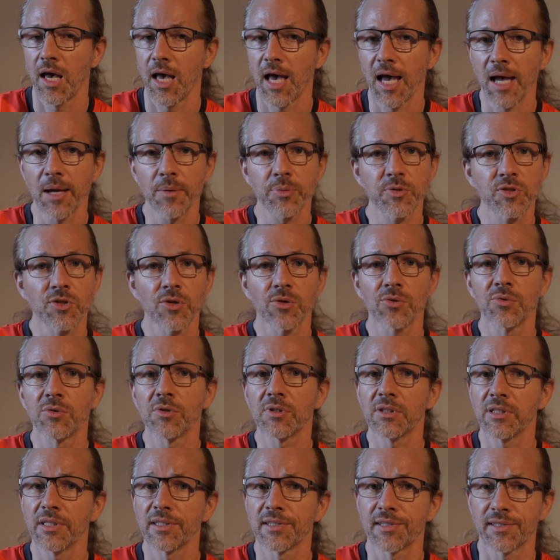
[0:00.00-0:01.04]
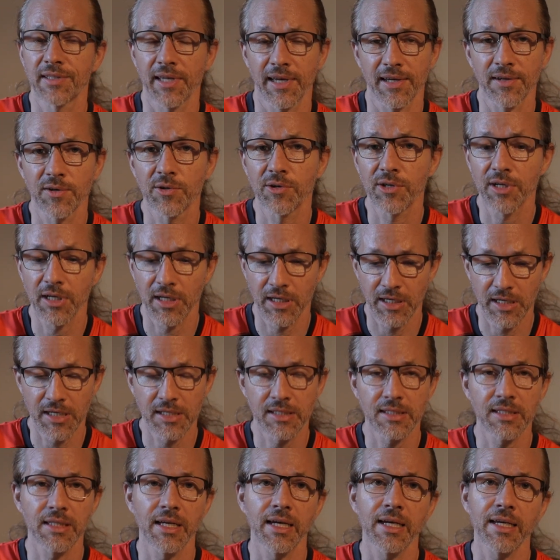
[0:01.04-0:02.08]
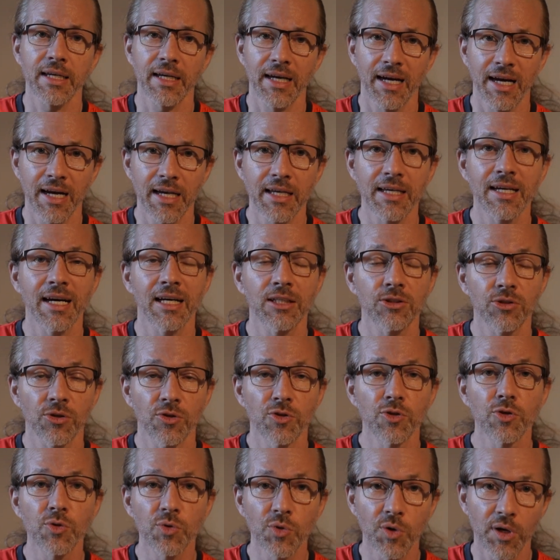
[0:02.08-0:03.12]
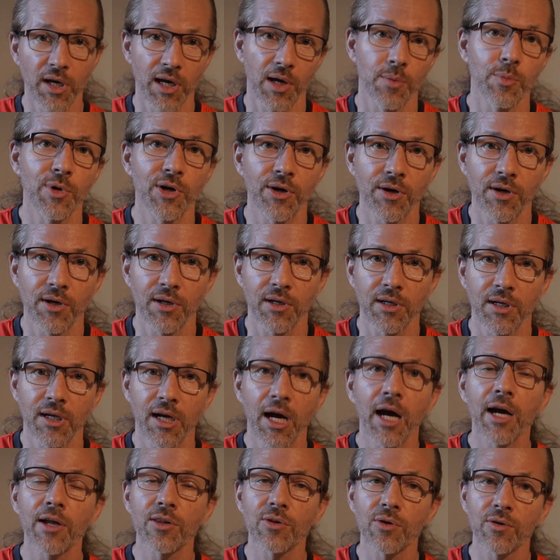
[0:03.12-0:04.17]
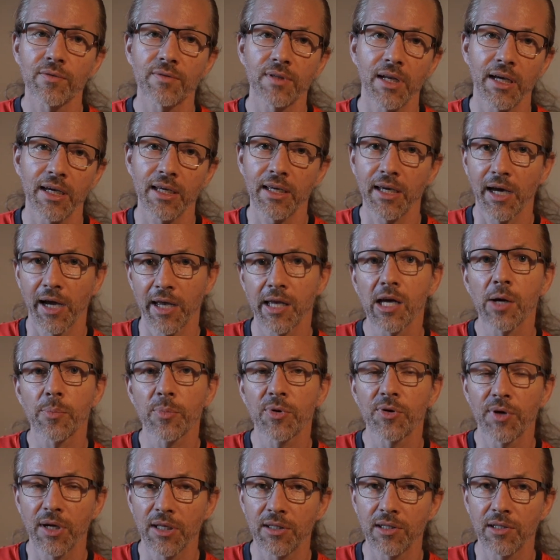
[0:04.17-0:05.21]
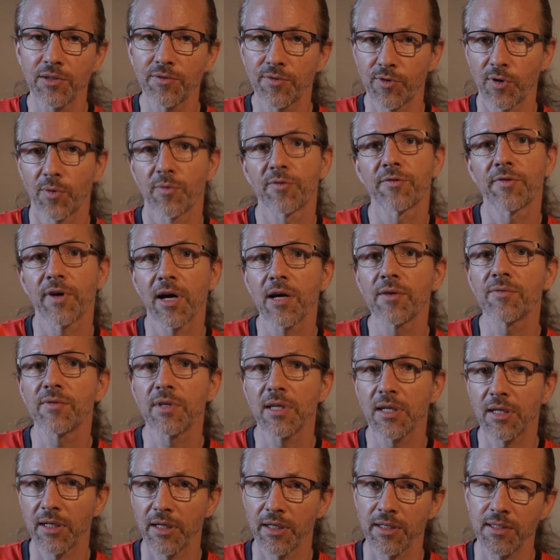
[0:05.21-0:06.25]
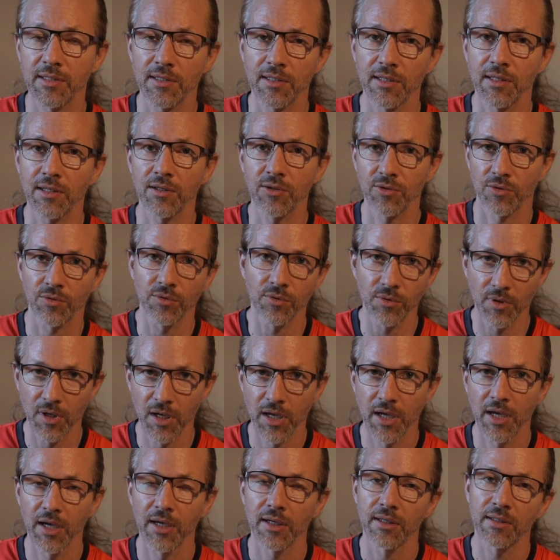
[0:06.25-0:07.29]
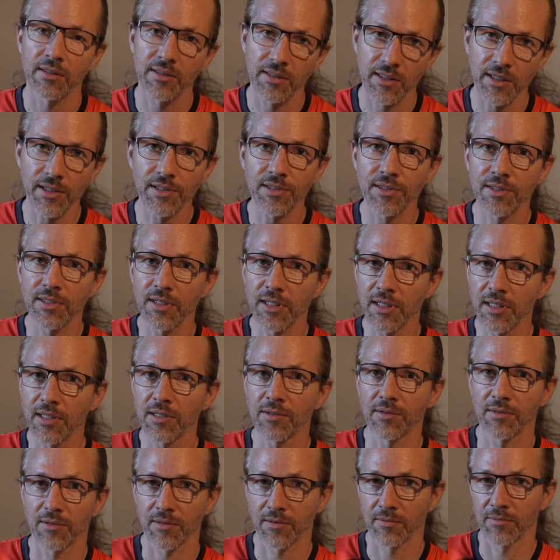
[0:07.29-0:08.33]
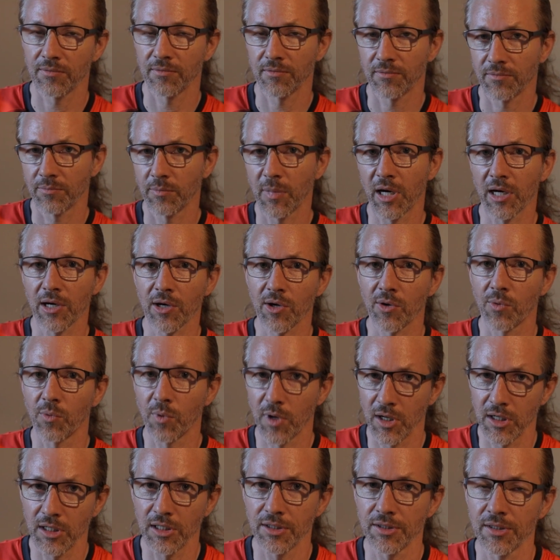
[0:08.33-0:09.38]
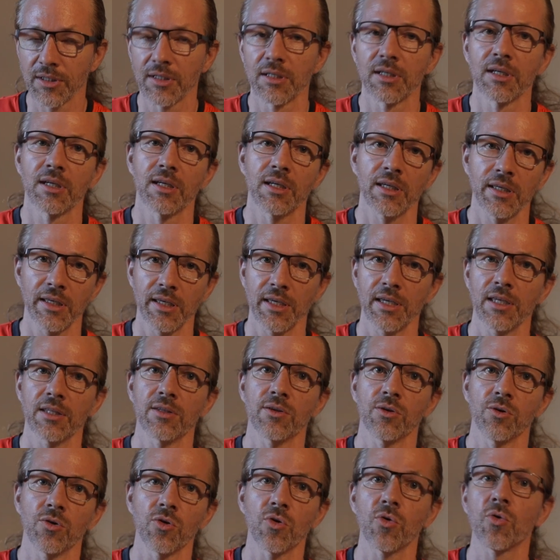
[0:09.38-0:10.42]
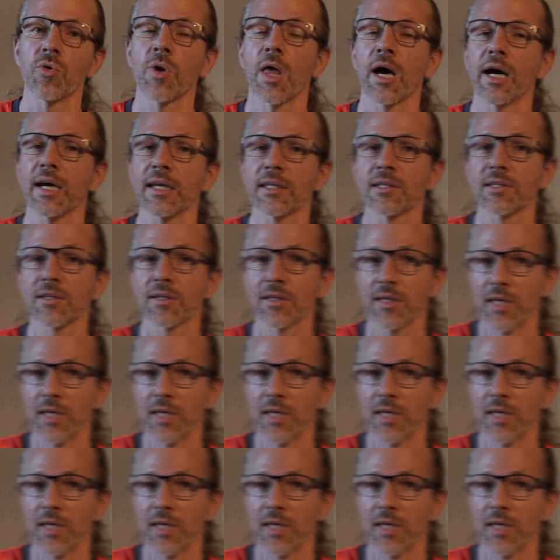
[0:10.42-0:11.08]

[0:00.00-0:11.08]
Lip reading: absolutely staggering. It's like I got a new camera, kind of like I upgraded from 5D Classic to 6D Mark I in low light